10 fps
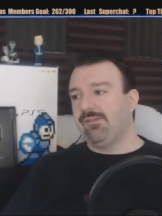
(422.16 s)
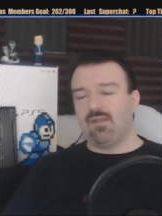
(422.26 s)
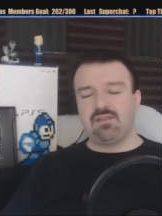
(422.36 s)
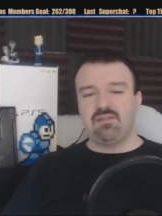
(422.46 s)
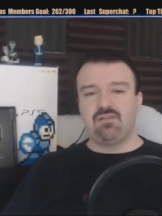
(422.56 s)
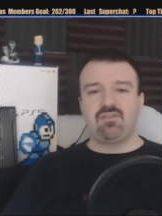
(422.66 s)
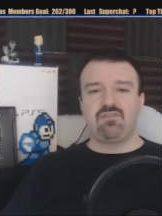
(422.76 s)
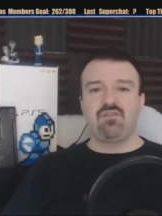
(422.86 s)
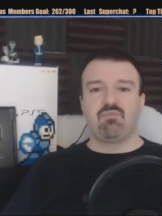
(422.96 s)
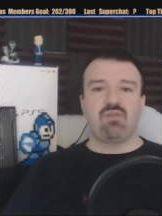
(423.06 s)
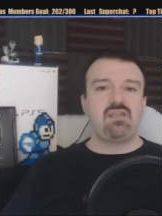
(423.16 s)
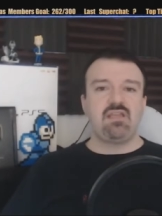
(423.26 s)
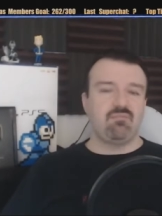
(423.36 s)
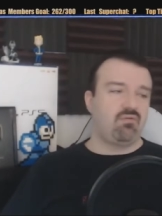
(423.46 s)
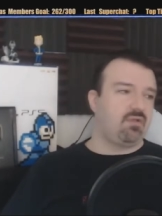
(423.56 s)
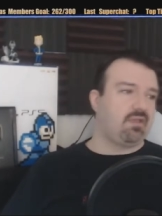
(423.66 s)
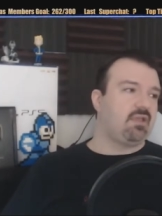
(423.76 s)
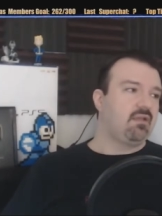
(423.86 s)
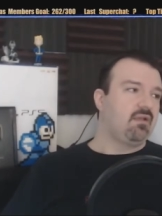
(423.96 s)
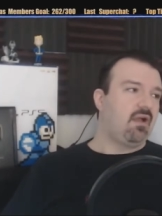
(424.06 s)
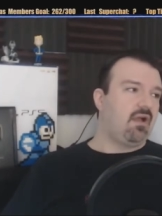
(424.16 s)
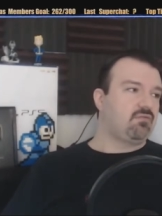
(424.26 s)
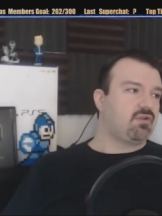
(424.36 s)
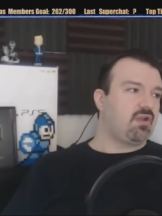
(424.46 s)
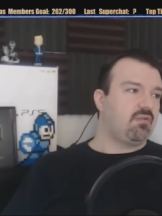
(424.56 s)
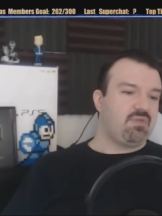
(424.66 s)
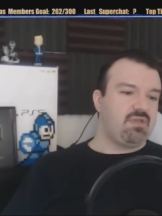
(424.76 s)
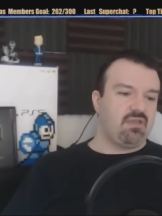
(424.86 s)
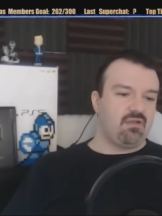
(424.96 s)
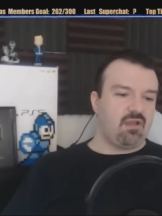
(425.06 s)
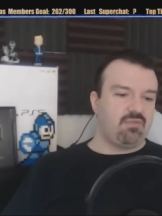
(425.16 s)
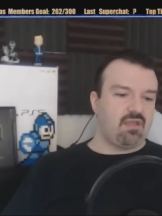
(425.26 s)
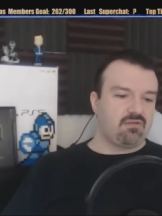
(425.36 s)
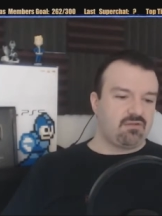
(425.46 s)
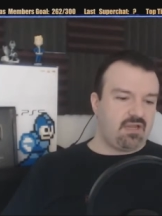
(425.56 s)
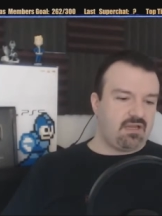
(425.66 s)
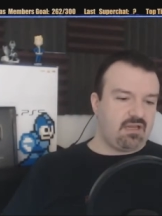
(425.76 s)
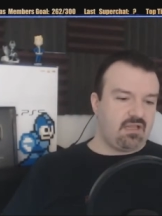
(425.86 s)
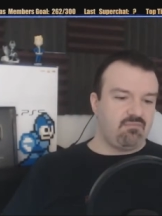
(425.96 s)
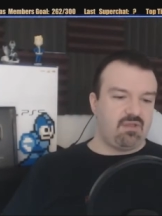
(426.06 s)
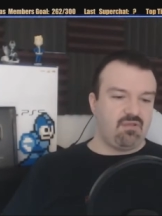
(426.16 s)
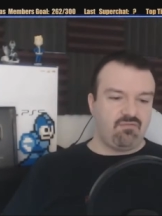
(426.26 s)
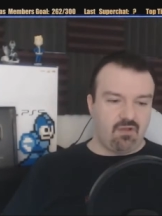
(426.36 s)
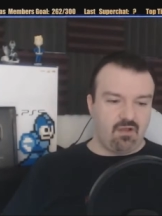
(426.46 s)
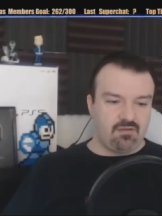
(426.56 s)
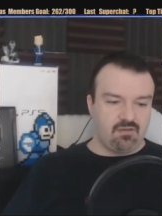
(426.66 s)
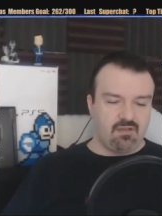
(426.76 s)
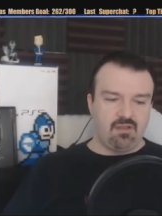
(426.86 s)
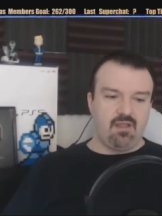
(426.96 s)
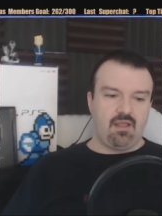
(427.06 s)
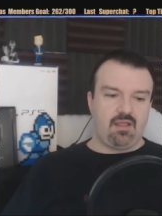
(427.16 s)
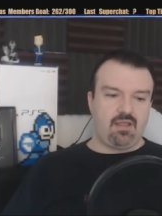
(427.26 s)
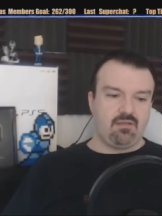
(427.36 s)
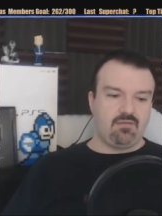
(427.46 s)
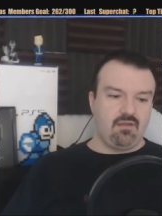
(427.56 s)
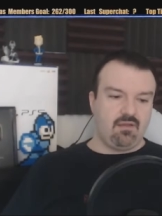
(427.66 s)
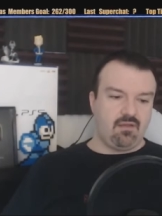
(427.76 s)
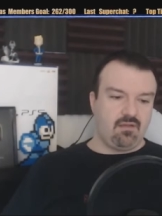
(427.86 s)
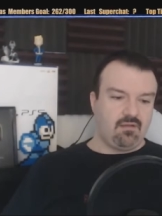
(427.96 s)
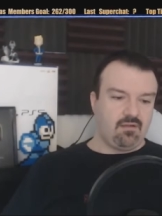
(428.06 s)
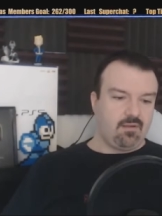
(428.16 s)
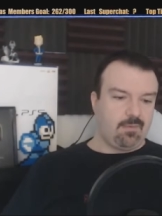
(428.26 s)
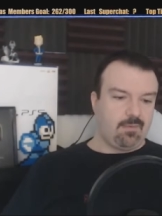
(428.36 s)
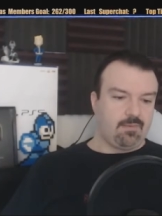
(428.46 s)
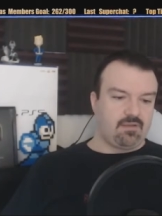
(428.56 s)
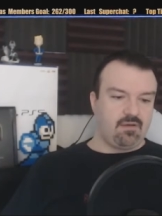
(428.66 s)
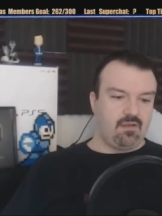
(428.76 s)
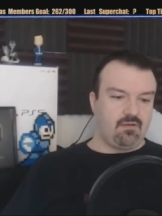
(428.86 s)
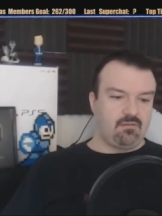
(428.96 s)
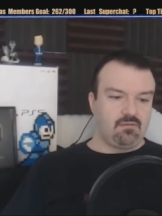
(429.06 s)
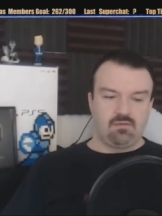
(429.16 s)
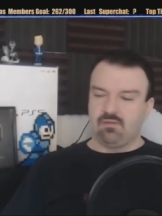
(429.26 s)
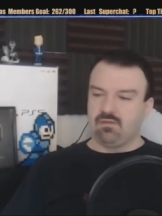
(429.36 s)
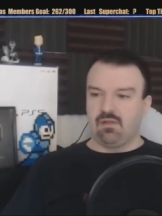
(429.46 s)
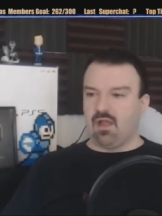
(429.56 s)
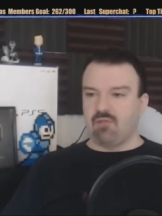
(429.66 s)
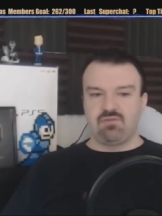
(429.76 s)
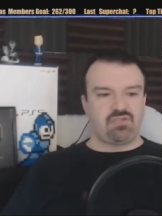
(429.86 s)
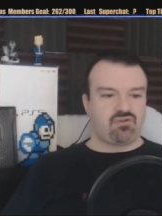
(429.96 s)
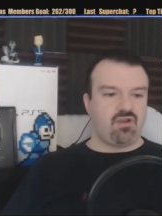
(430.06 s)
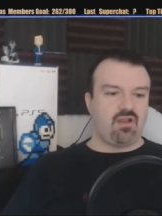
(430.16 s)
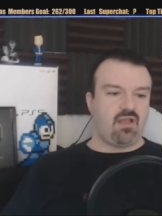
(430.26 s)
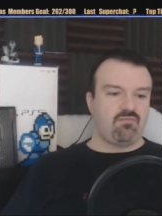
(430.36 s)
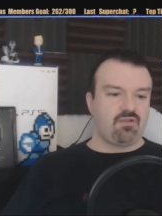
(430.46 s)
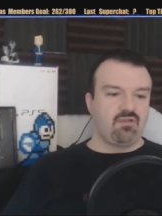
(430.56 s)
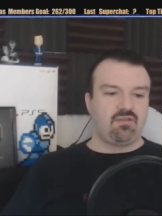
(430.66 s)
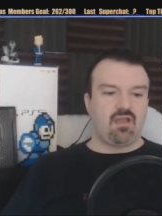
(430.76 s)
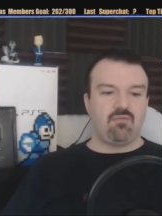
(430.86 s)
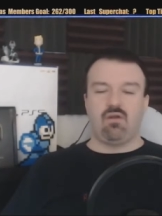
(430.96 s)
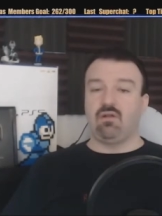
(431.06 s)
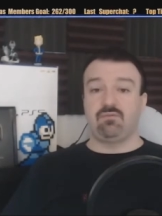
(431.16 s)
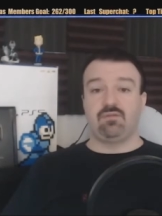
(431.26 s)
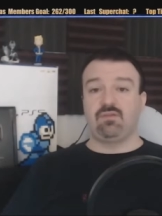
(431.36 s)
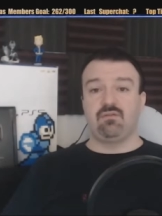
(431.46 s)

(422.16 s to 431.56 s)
You get to your breaking point. I'm trying to be here and be entertaining and being fun. And, you know, I'm just trying to have a good time with all of you.